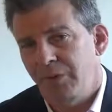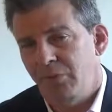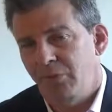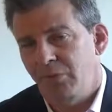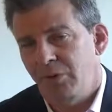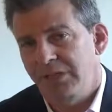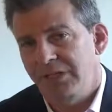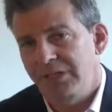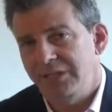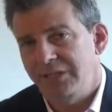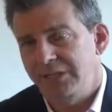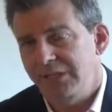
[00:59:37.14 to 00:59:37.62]

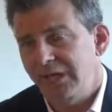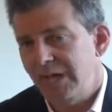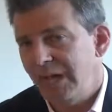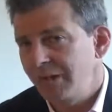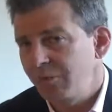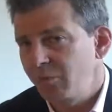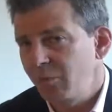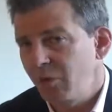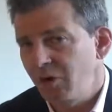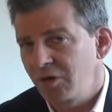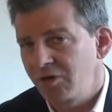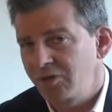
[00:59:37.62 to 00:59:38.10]
But it's
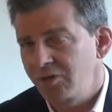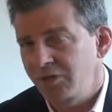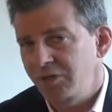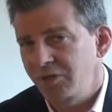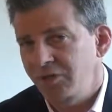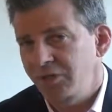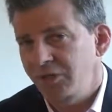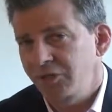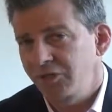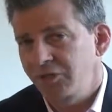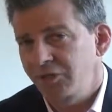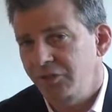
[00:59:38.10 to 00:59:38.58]
not a
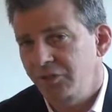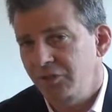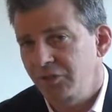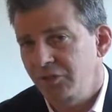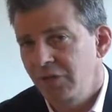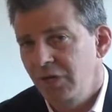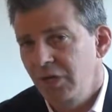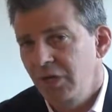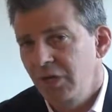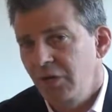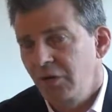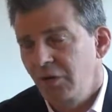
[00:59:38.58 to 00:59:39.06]
marginal issue.
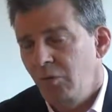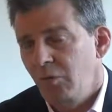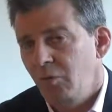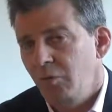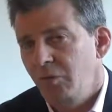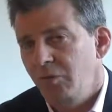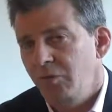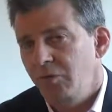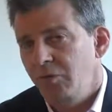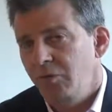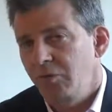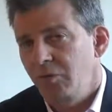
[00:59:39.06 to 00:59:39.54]

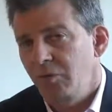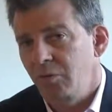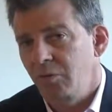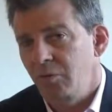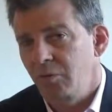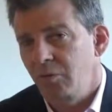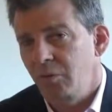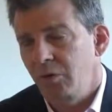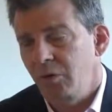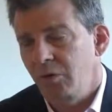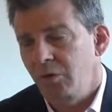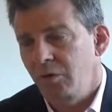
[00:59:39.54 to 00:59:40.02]

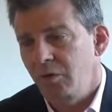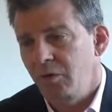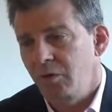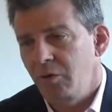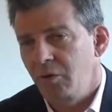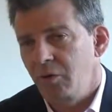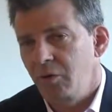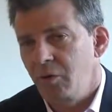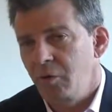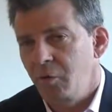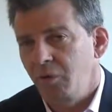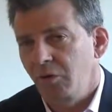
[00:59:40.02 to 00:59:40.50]

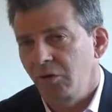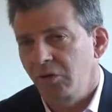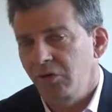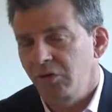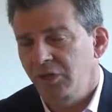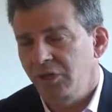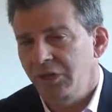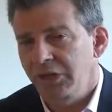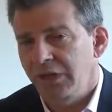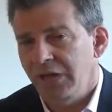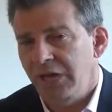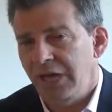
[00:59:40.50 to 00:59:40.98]
we're
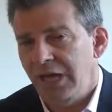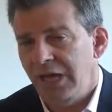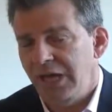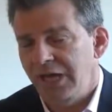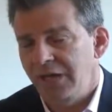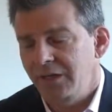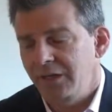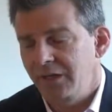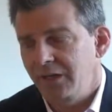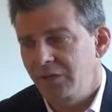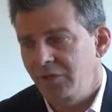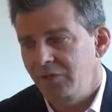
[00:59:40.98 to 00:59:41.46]
looking
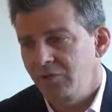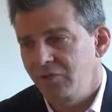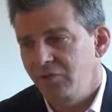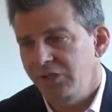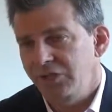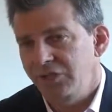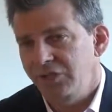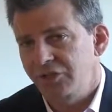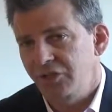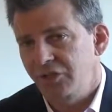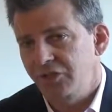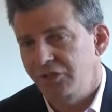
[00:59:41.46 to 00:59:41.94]
at
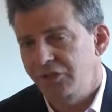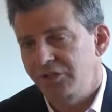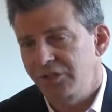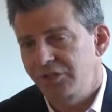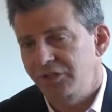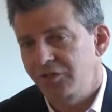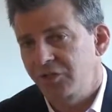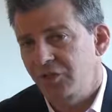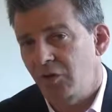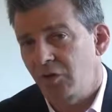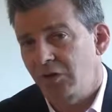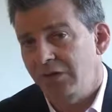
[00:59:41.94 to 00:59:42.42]
research
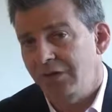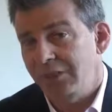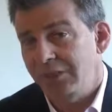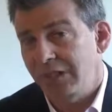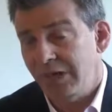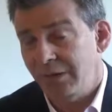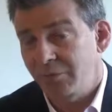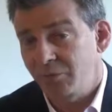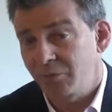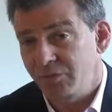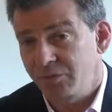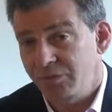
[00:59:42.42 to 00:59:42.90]
that's showing
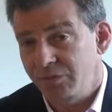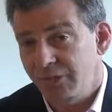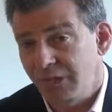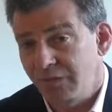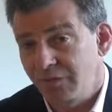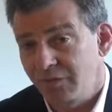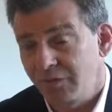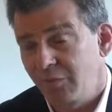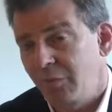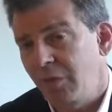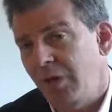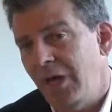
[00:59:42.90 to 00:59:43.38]

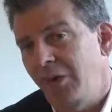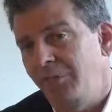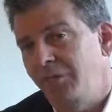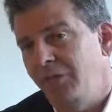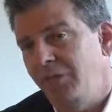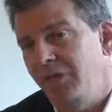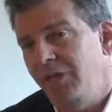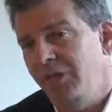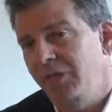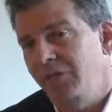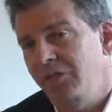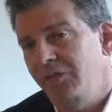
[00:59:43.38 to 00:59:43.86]
10% of the
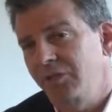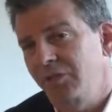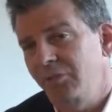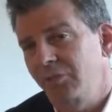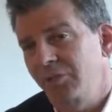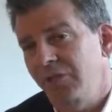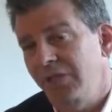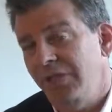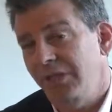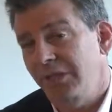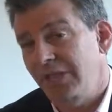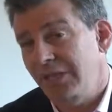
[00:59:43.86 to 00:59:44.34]
population
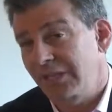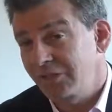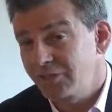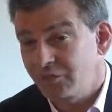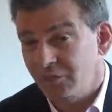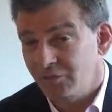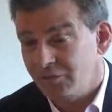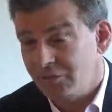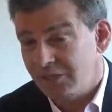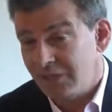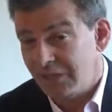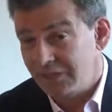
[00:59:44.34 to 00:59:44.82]
being
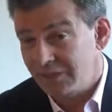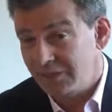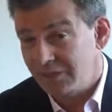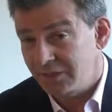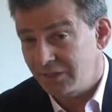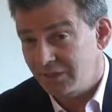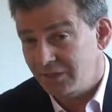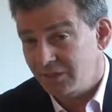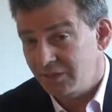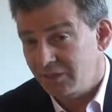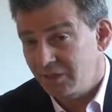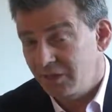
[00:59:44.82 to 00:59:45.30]

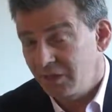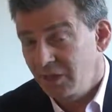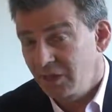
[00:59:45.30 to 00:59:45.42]
electrosensitive